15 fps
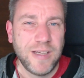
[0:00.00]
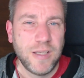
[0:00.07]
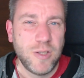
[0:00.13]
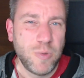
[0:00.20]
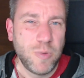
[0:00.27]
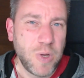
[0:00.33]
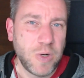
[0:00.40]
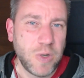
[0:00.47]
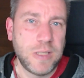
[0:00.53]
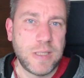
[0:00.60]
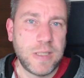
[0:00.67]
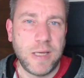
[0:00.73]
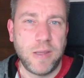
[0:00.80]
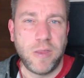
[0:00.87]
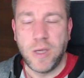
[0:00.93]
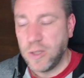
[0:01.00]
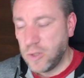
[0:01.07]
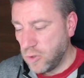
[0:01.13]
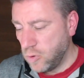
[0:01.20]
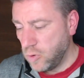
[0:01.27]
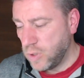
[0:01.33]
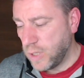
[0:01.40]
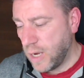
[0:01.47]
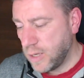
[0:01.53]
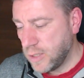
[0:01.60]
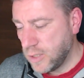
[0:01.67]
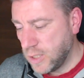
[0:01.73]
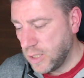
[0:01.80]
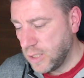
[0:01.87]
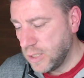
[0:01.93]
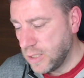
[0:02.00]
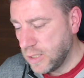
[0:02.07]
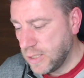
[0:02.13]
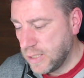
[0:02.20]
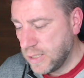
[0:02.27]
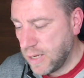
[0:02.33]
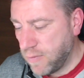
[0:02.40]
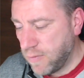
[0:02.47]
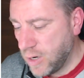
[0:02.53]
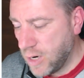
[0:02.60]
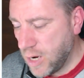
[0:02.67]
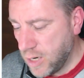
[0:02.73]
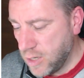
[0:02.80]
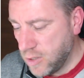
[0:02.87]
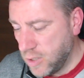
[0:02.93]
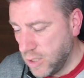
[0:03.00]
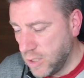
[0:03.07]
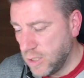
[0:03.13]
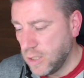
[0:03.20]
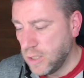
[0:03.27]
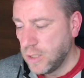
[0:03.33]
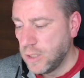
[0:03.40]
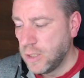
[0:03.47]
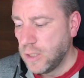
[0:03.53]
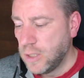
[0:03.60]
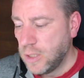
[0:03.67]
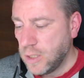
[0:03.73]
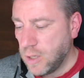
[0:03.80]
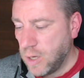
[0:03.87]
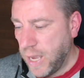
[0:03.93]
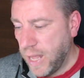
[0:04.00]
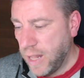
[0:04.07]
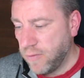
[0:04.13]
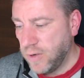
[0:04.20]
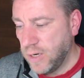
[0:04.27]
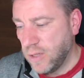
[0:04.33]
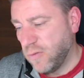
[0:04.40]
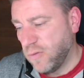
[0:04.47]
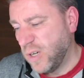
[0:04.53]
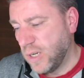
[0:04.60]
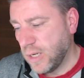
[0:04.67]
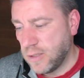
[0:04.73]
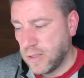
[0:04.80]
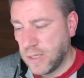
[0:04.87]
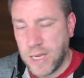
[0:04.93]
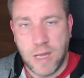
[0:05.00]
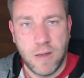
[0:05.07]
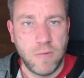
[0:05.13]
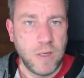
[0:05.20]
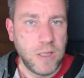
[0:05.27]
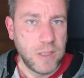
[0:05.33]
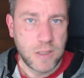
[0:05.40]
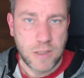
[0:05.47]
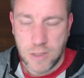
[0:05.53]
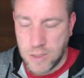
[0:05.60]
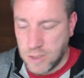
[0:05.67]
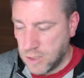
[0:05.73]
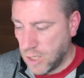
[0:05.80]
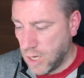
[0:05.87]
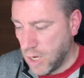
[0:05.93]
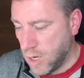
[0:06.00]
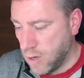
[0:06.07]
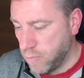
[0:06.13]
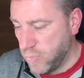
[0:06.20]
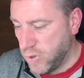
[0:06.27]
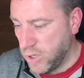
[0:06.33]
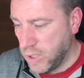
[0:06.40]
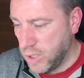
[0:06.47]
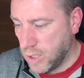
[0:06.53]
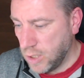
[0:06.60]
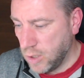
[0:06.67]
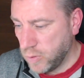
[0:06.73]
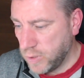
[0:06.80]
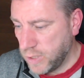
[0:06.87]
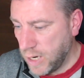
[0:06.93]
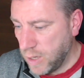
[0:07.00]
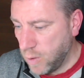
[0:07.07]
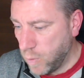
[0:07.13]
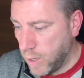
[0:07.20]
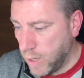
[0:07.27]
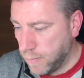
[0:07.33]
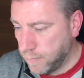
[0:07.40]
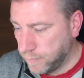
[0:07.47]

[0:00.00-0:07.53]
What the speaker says: to be honest, I think 2700 Kelvin and 3000 Kelvin is pretty close anyway.